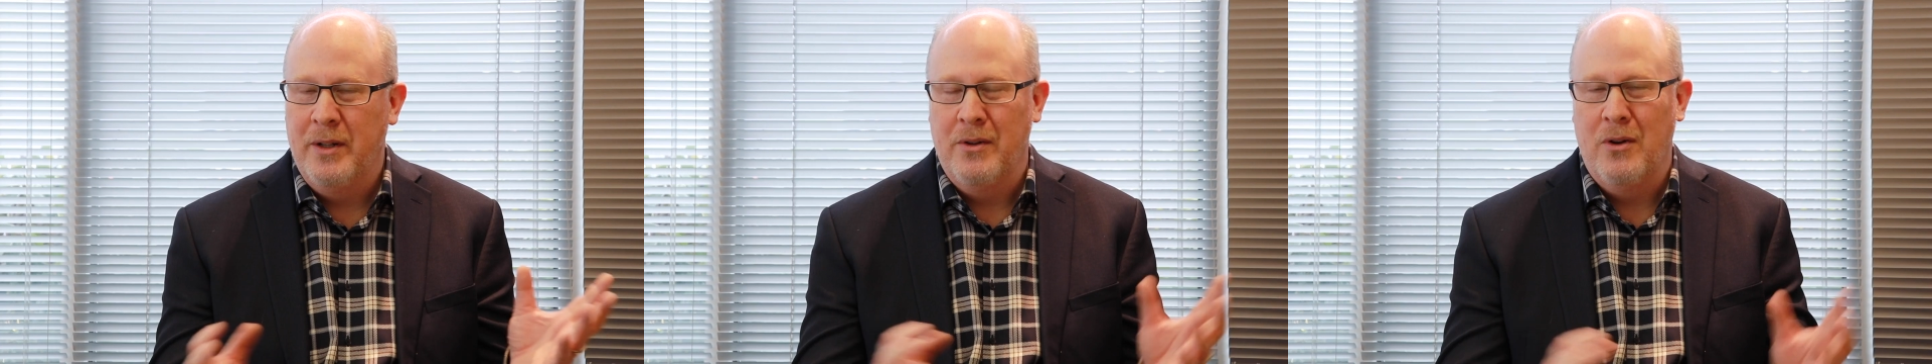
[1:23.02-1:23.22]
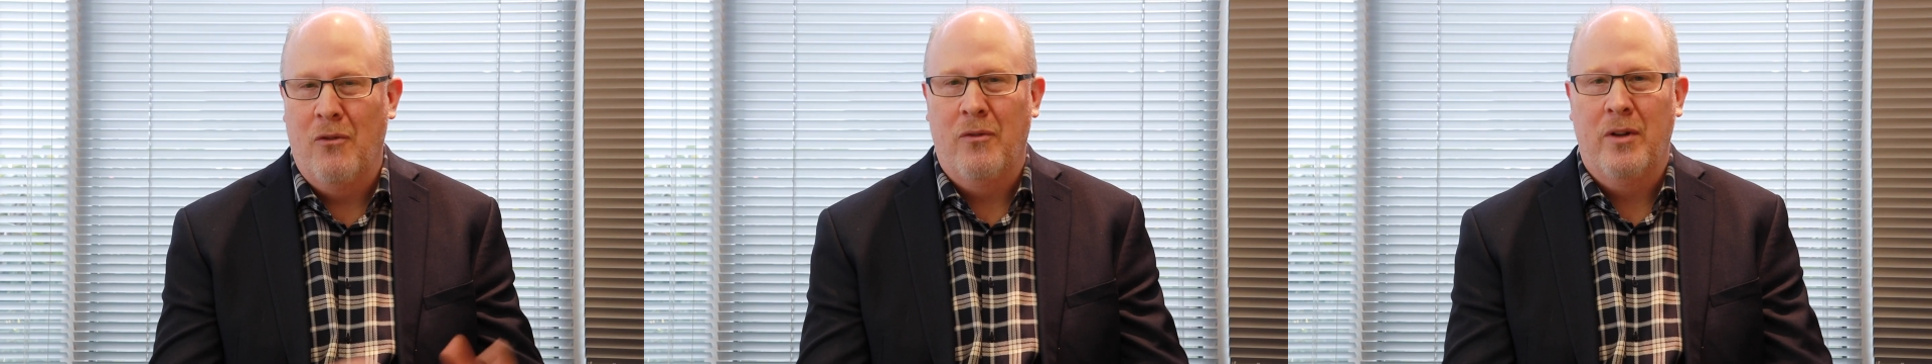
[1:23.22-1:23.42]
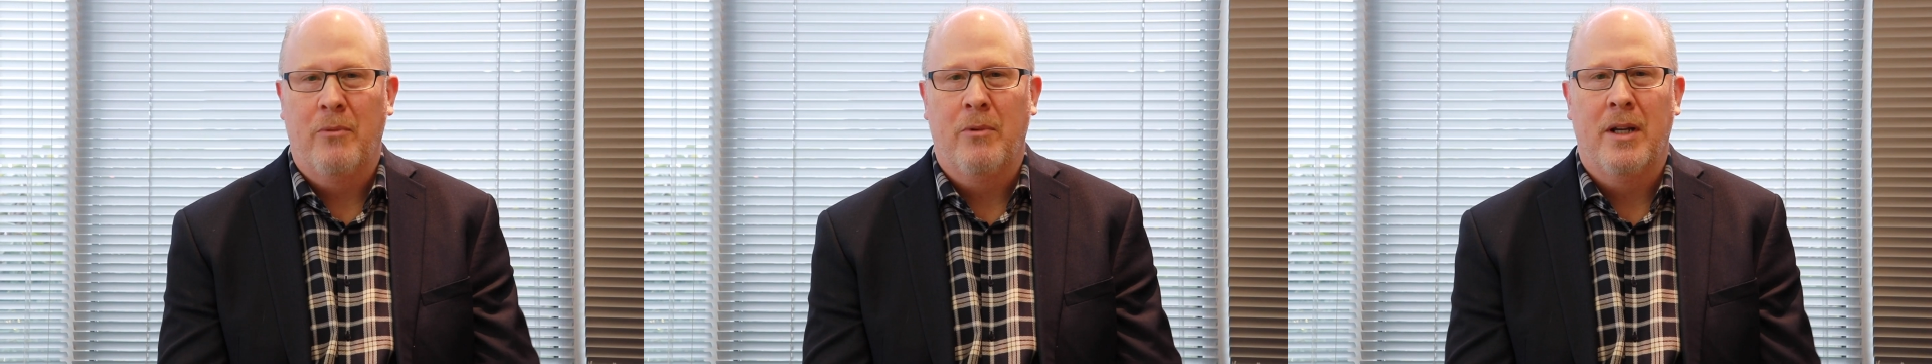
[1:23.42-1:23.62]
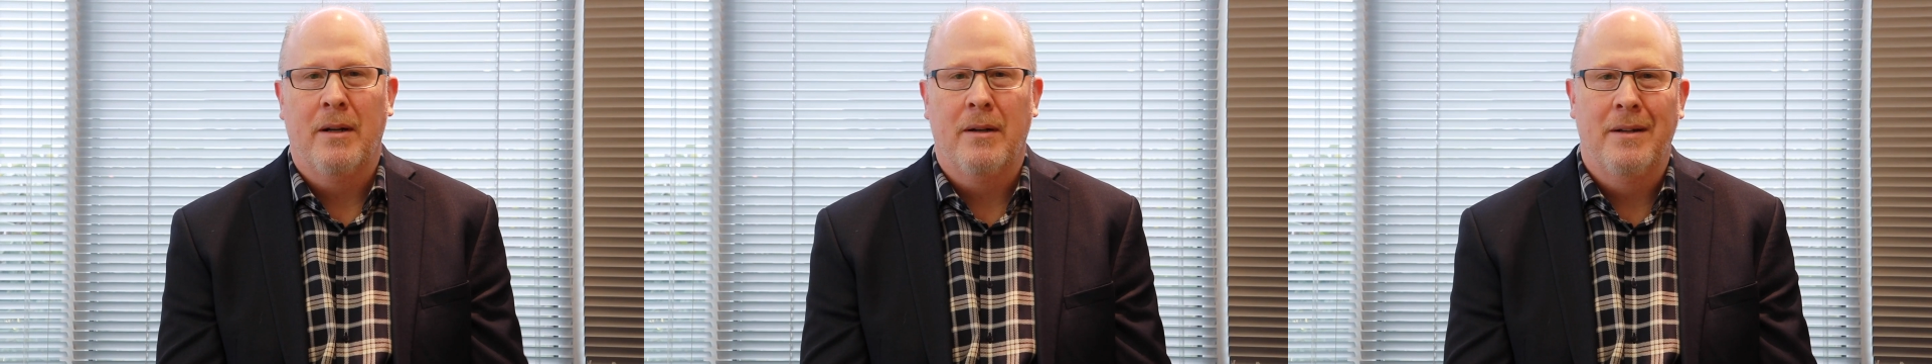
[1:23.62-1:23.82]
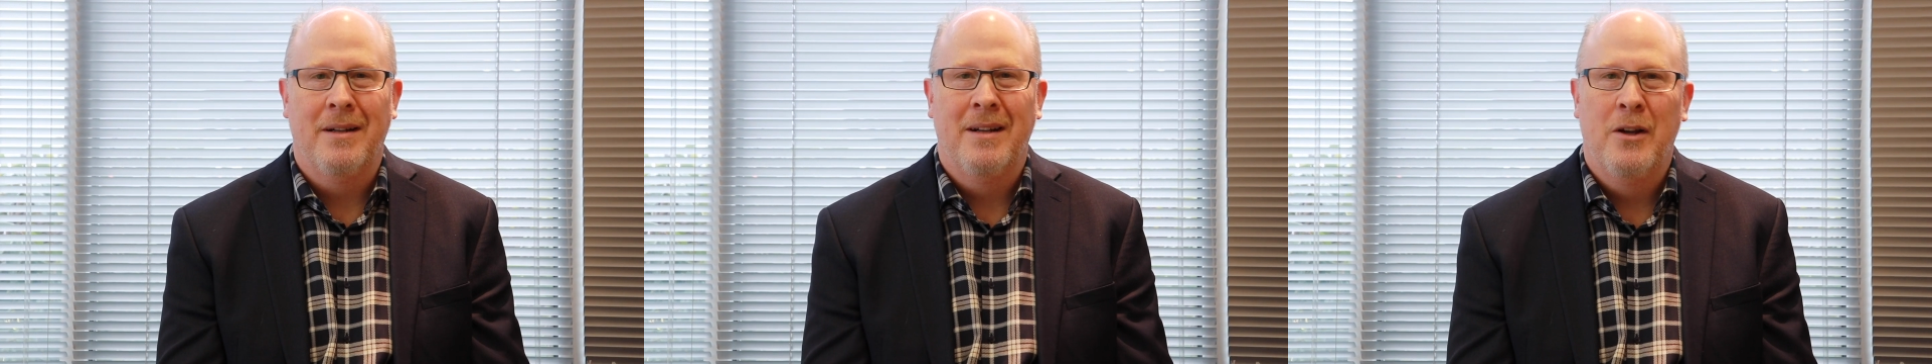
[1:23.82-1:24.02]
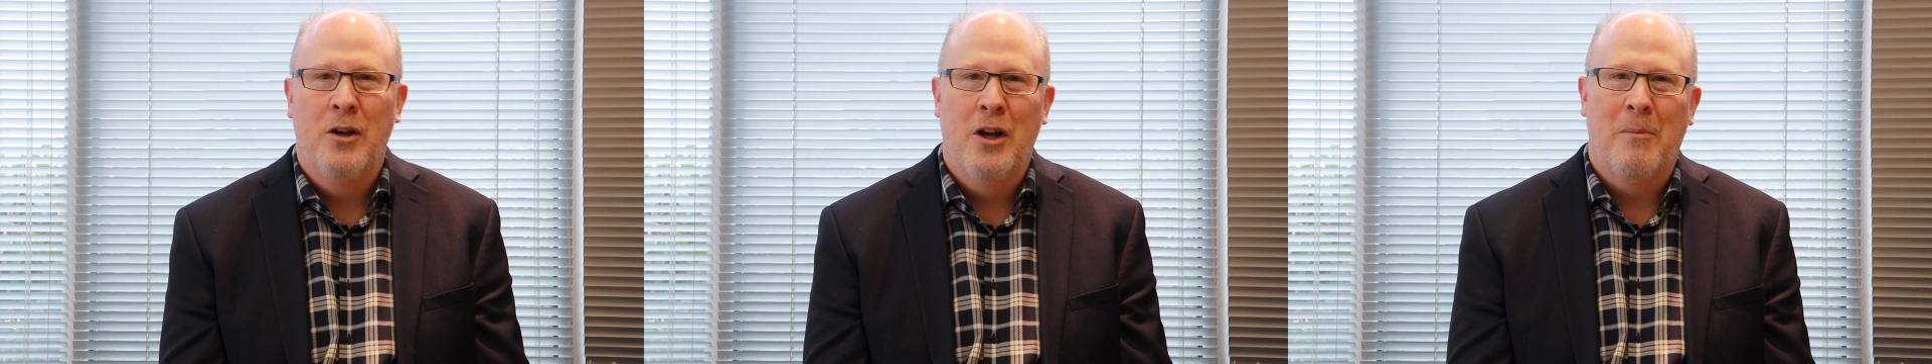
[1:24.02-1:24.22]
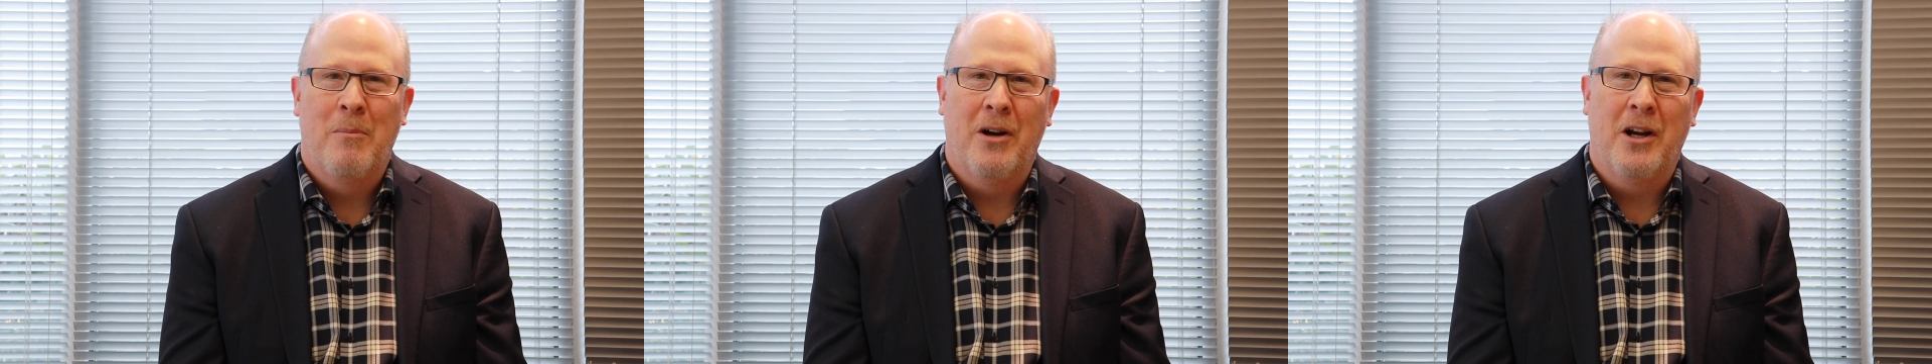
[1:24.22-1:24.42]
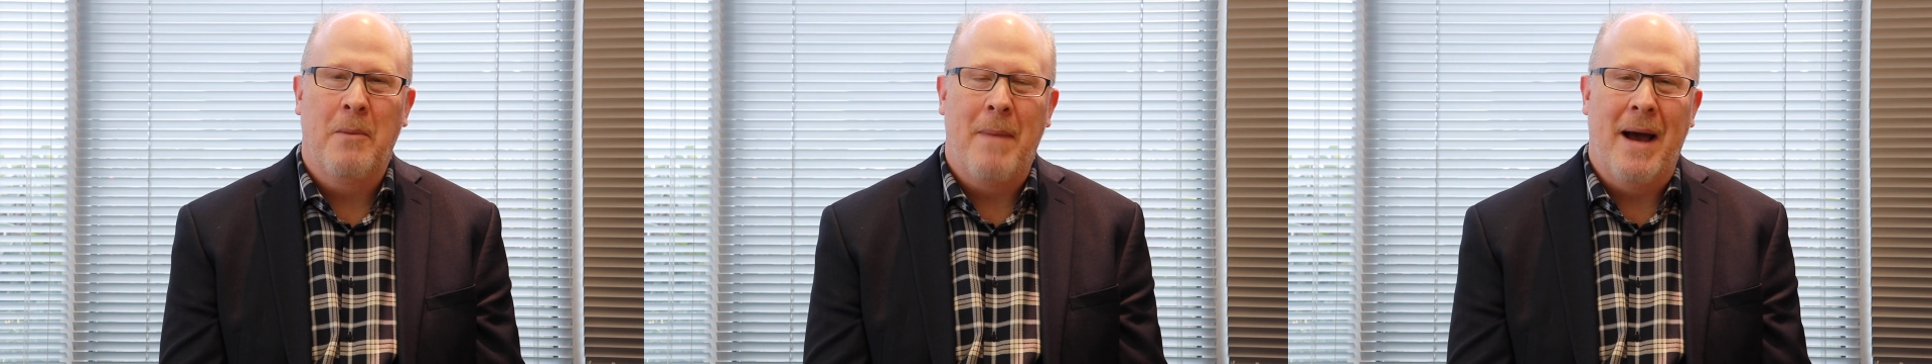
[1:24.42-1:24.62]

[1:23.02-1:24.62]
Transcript: and hopefully we can bring it